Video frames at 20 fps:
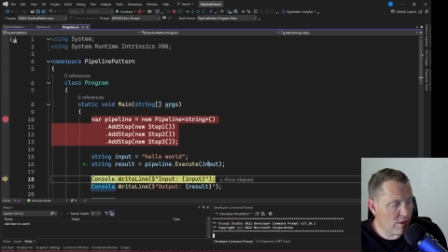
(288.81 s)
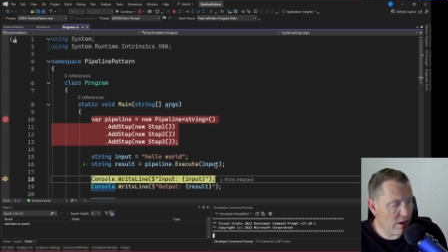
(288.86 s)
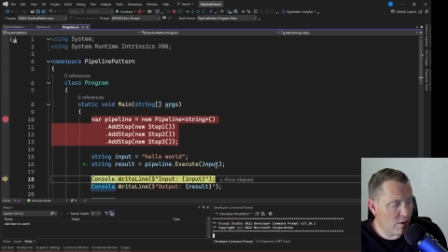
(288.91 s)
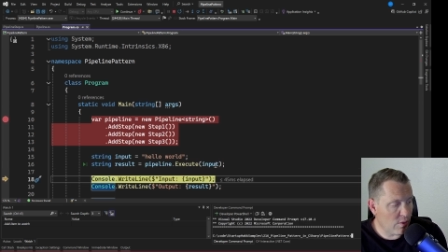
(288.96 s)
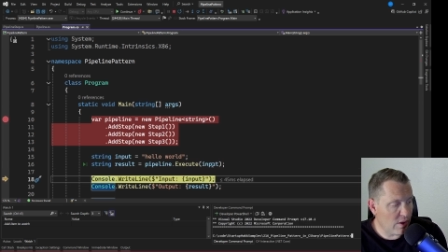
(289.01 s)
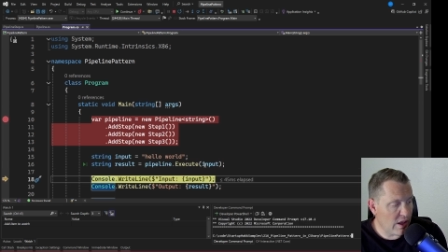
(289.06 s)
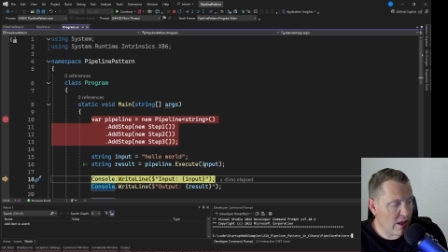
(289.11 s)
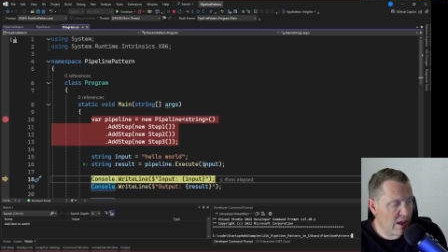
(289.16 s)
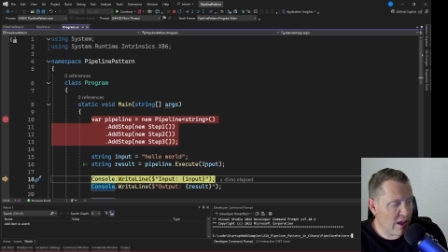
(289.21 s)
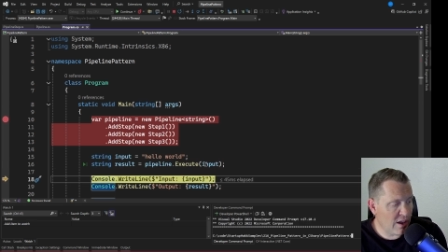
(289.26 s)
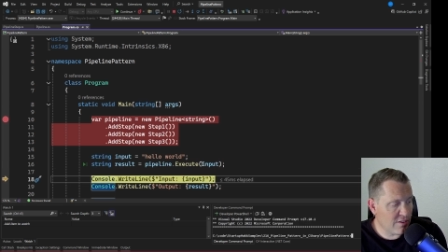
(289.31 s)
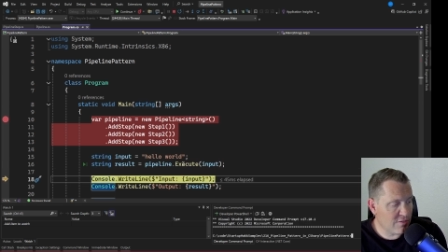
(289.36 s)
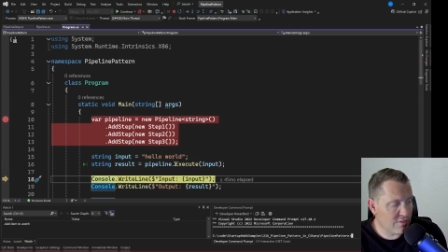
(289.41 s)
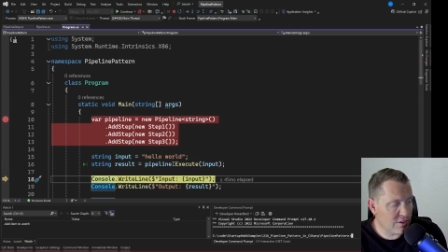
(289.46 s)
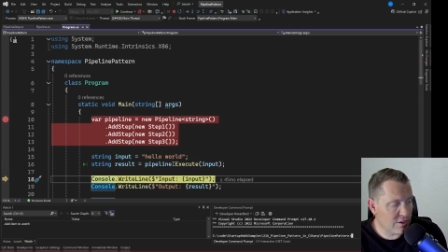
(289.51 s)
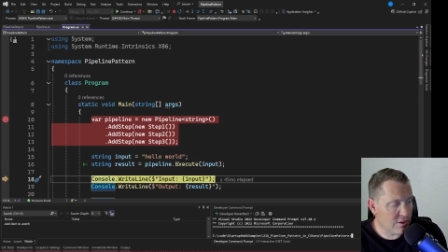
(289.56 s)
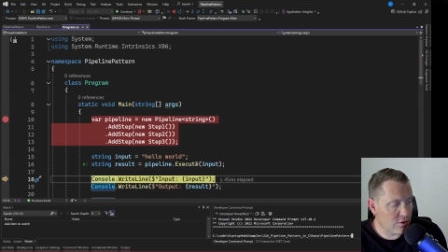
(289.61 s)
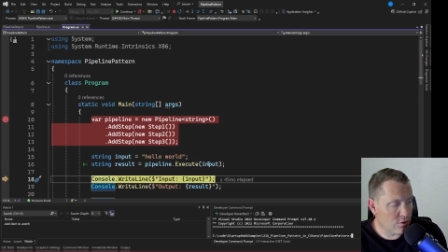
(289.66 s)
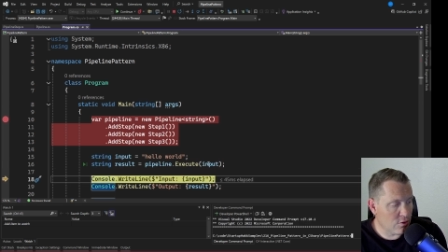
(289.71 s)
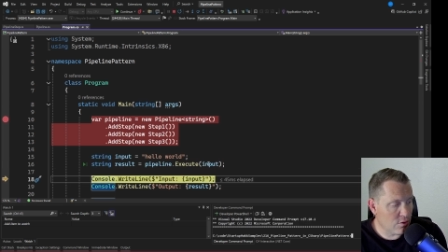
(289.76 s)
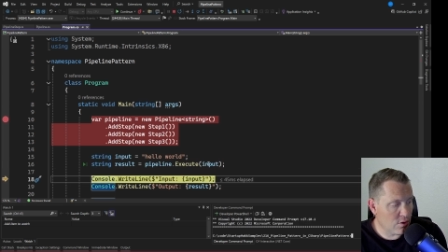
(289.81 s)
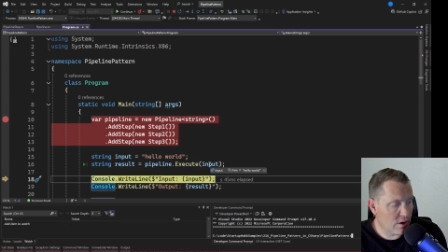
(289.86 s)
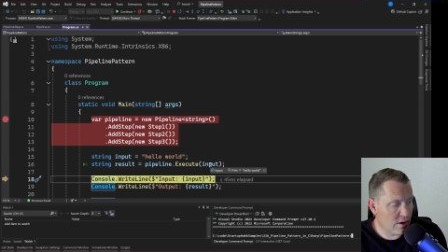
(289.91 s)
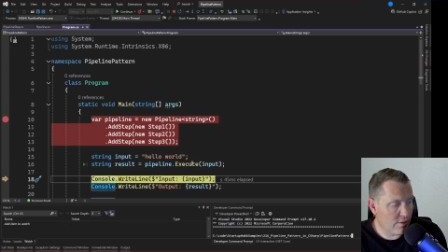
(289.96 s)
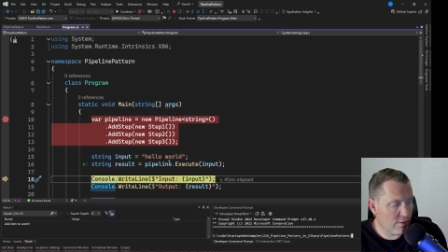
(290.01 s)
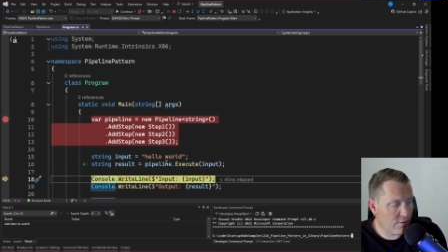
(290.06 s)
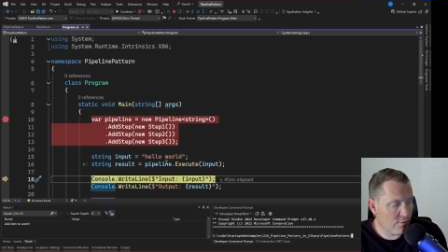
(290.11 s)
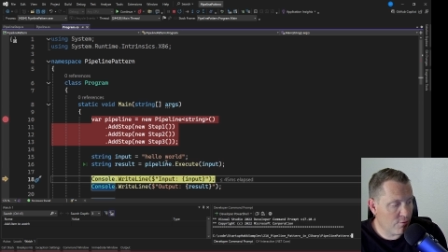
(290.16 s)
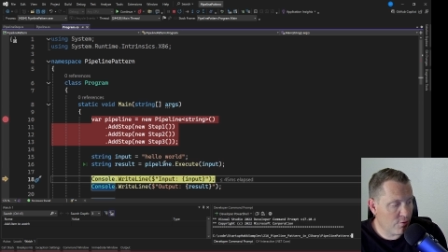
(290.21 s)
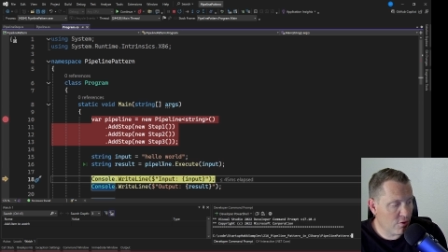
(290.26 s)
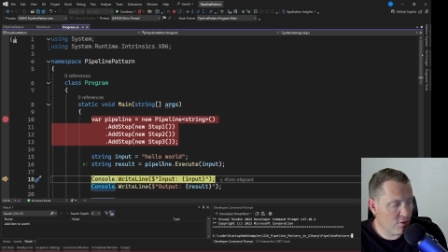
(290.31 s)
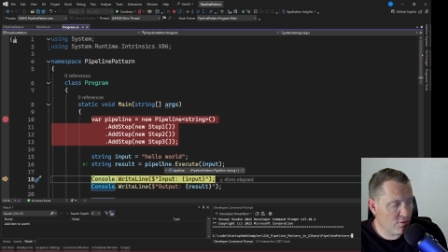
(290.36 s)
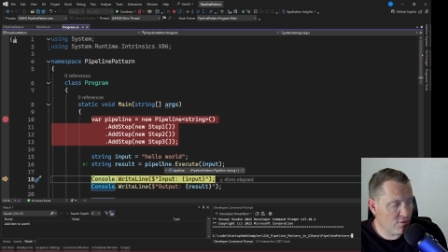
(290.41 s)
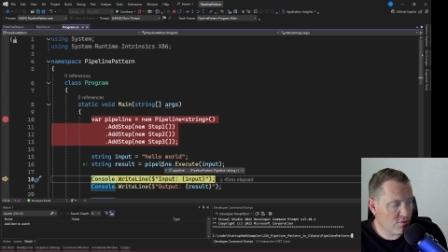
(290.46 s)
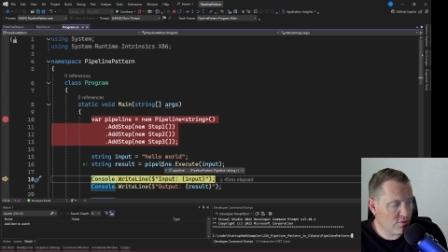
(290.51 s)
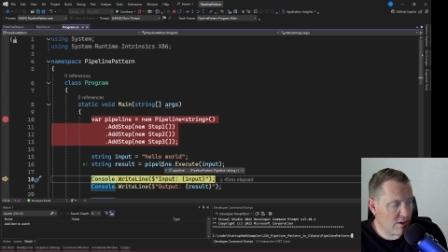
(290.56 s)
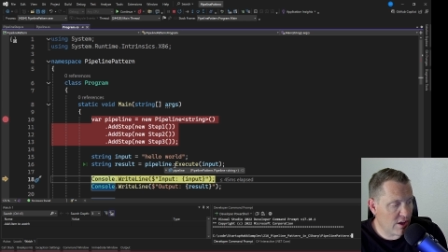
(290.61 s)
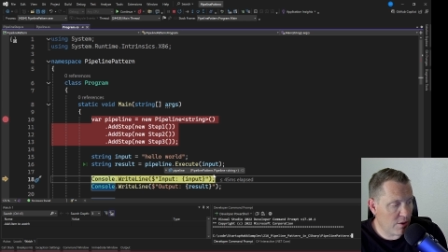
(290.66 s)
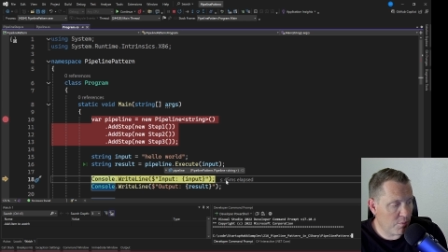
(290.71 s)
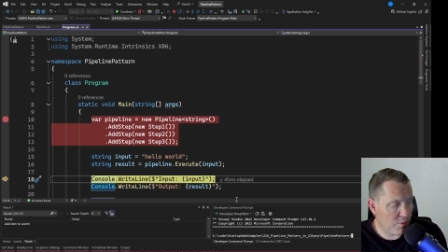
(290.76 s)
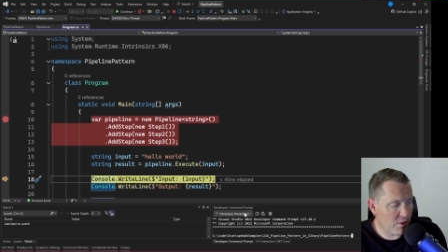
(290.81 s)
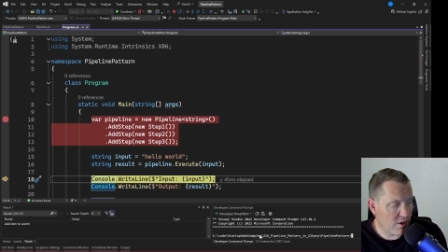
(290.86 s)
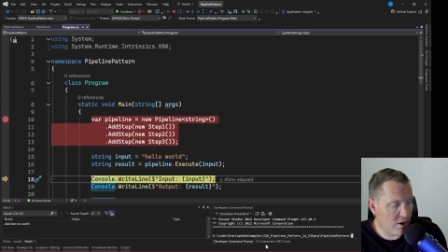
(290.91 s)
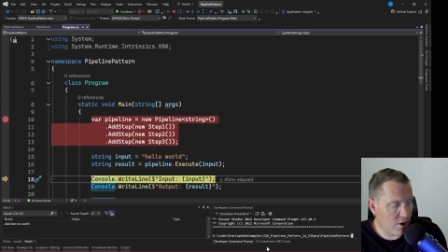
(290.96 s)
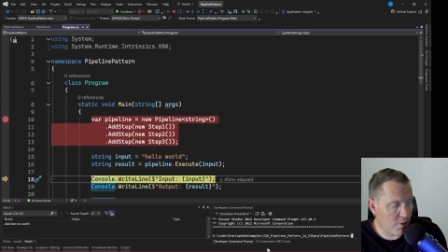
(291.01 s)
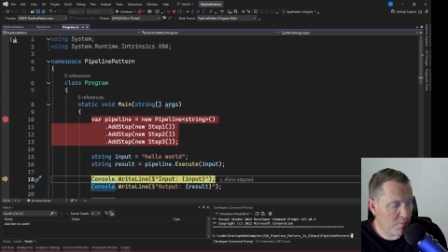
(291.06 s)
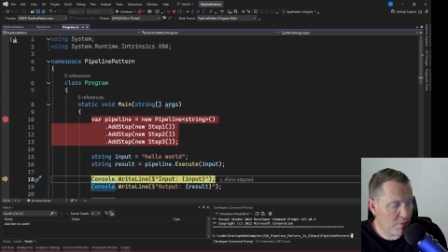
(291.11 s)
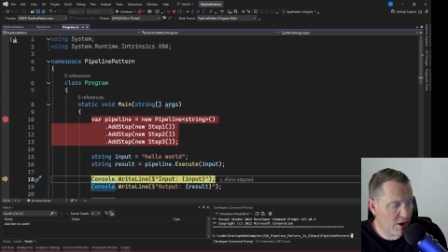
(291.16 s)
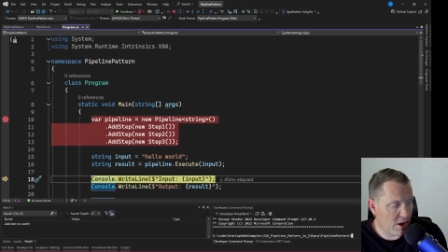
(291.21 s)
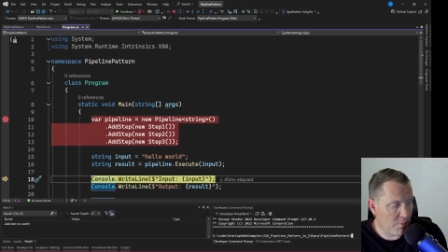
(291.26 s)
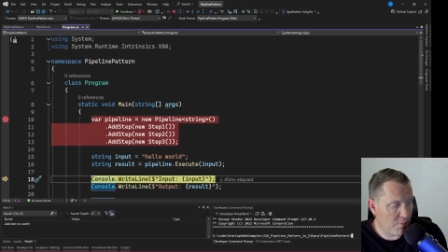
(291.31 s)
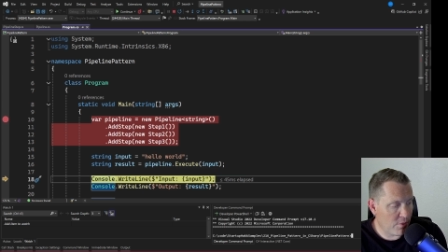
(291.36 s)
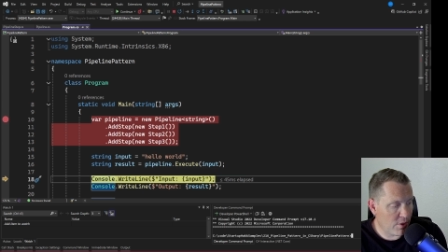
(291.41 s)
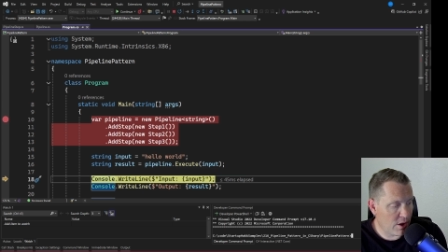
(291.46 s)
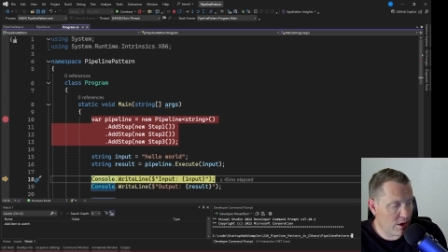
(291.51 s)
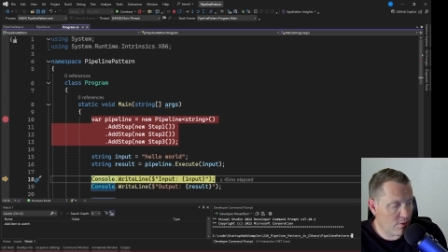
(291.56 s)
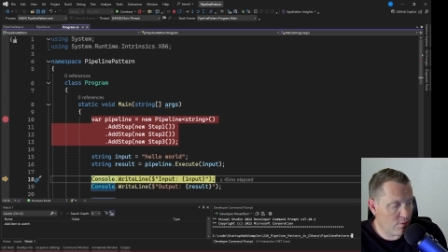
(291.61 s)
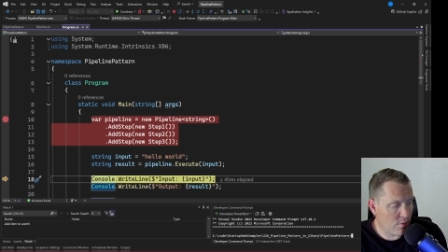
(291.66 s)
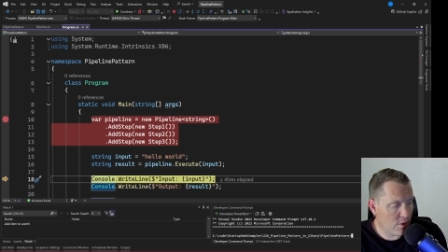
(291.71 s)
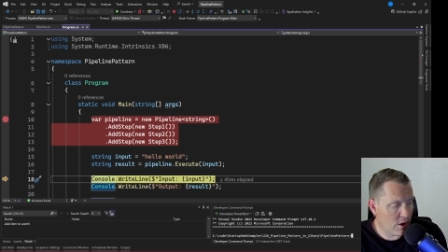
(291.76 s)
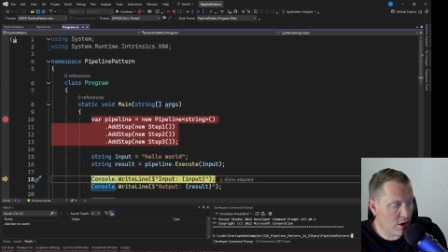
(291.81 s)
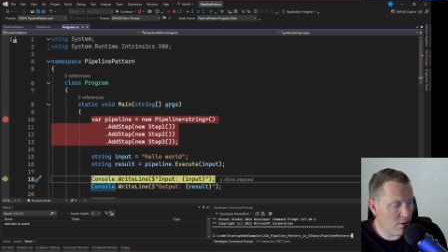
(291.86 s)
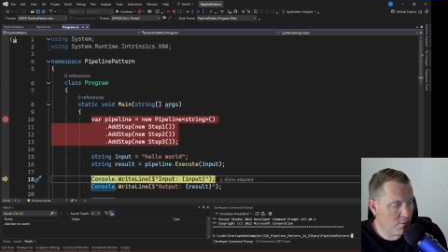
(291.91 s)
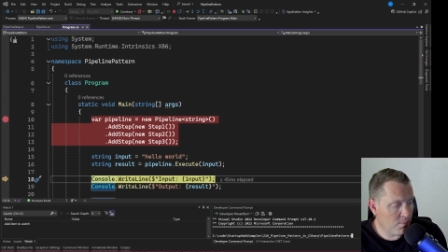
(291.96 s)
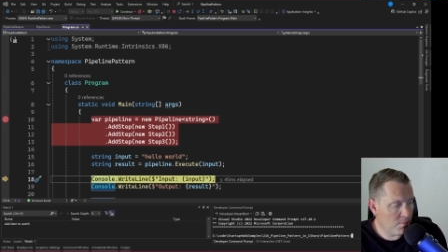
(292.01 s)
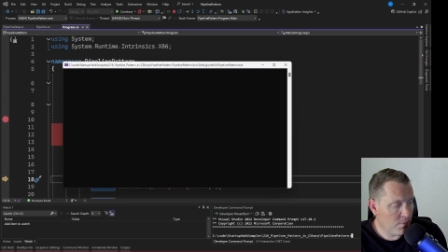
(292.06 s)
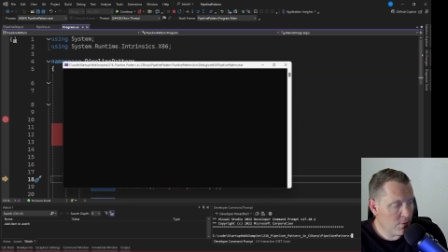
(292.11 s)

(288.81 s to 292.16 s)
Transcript: and we execute on the first step in our pipeline, right?